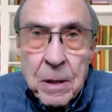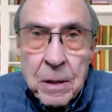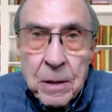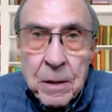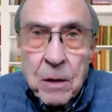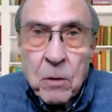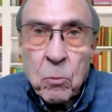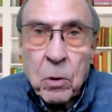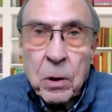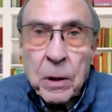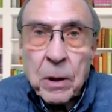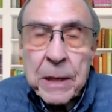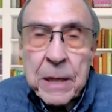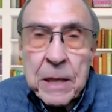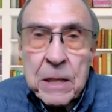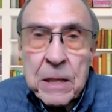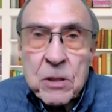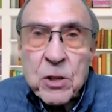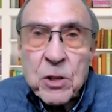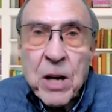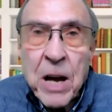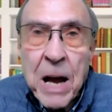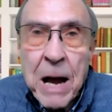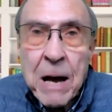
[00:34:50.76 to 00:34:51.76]
that will
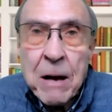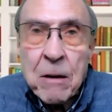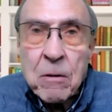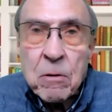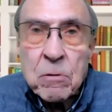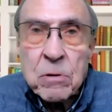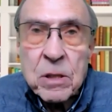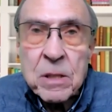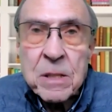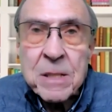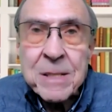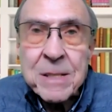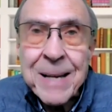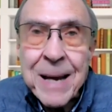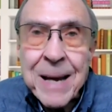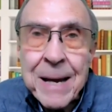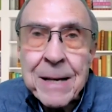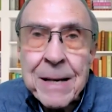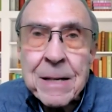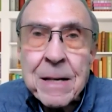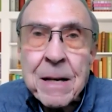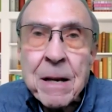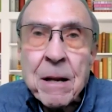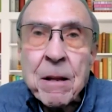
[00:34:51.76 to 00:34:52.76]
each house
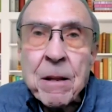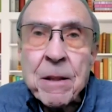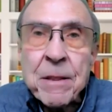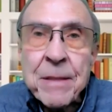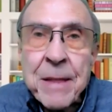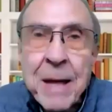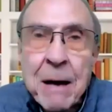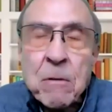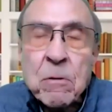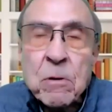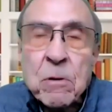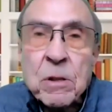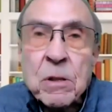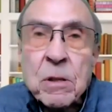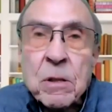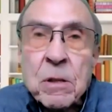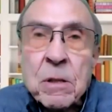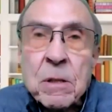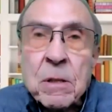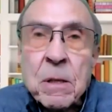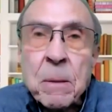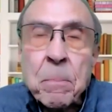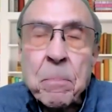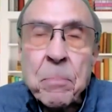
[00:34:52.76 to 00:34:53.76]

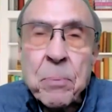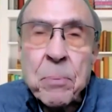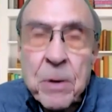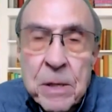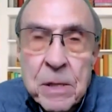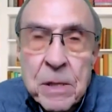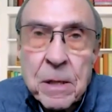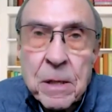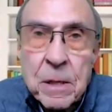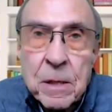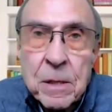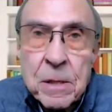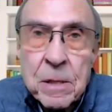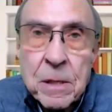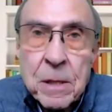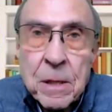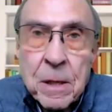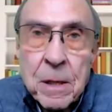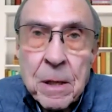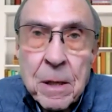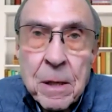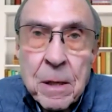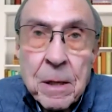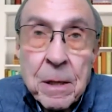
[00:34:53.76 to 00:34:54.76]
10,000 prisoners.
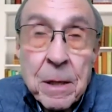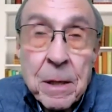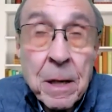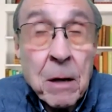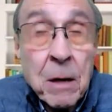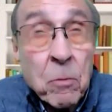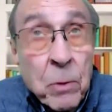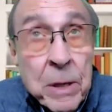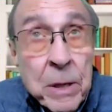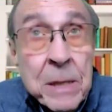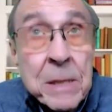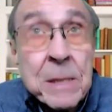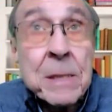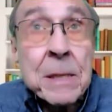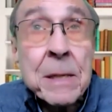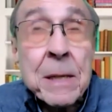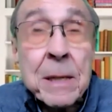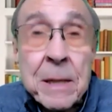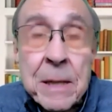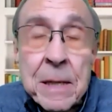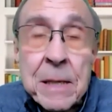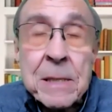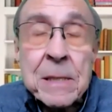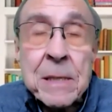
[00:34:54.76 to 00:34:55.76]
Now, we
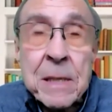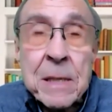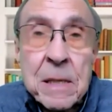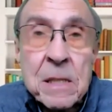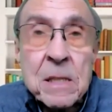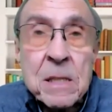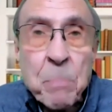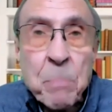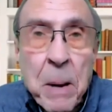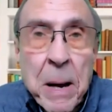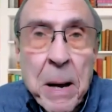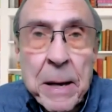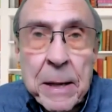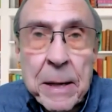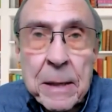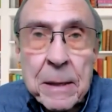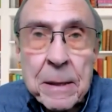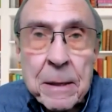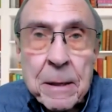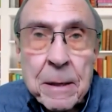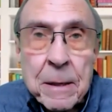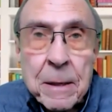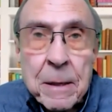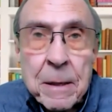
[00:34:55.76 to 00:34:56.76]
see these in
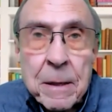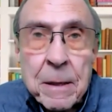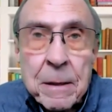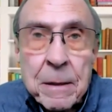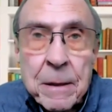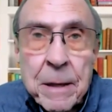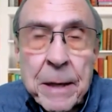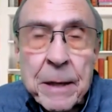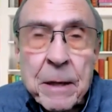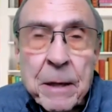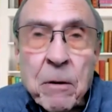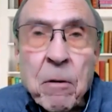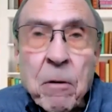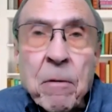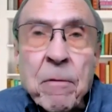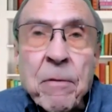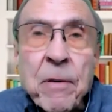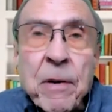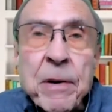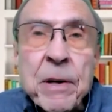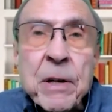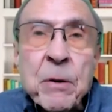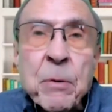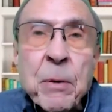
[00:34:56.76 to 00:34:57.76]
Spain they go up
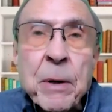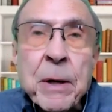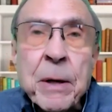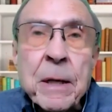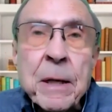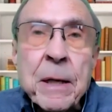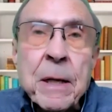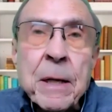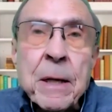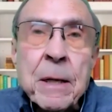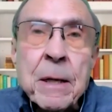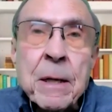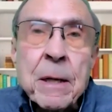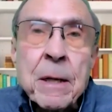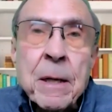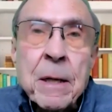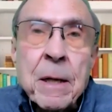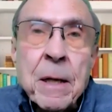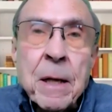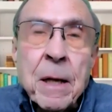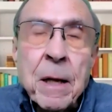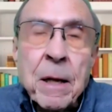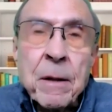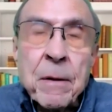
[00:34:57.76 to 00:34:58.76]
very quickly
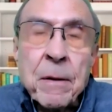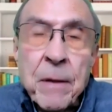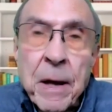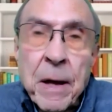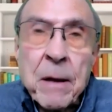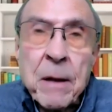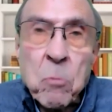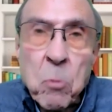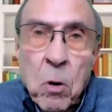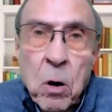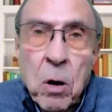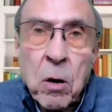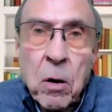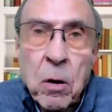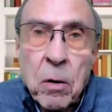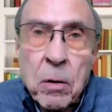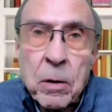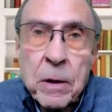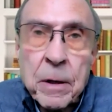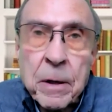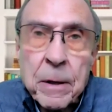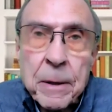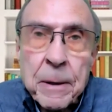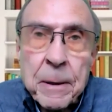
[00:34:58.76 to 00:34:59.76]
and they
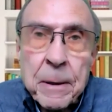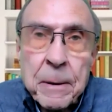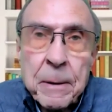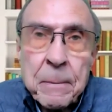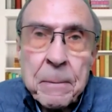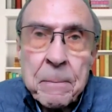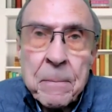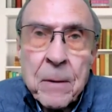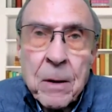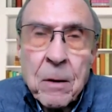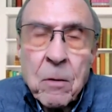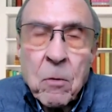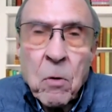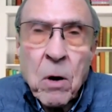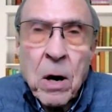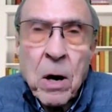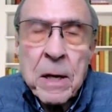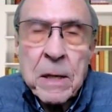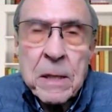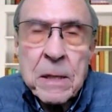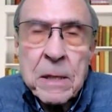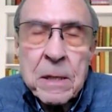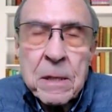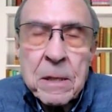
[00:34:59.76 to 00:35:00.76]
work.
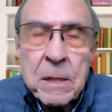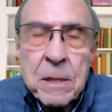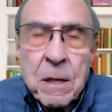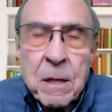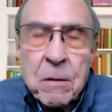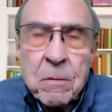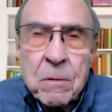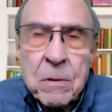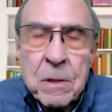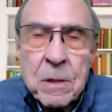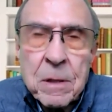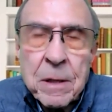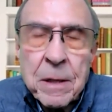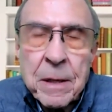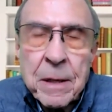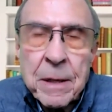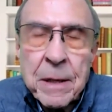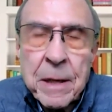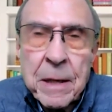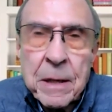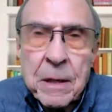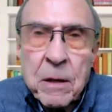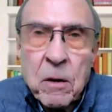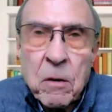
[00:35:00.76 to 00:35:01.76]
Why don't
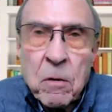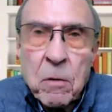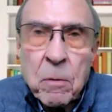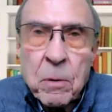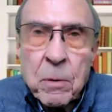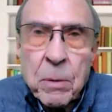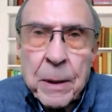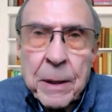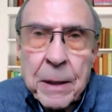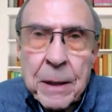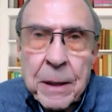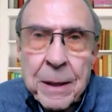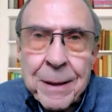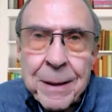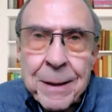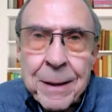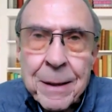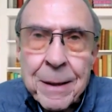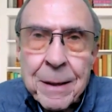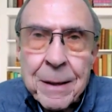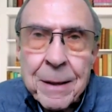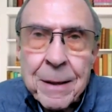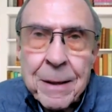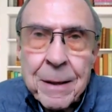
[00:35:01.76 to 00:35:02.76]
they go up
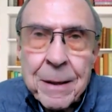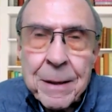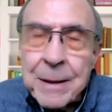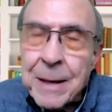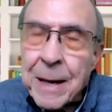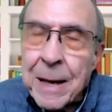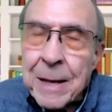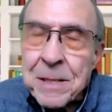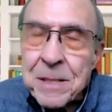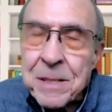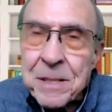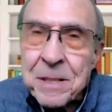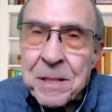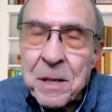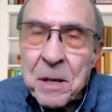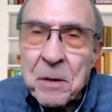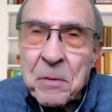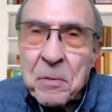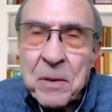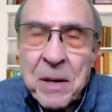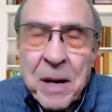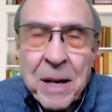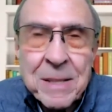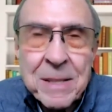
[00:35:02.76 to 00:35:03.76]
quickly? Yes,
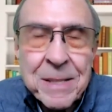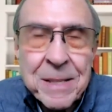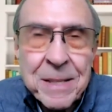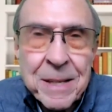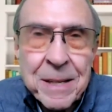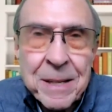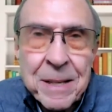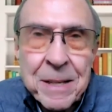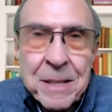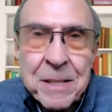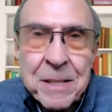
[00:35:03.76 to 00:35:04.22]
you guessed it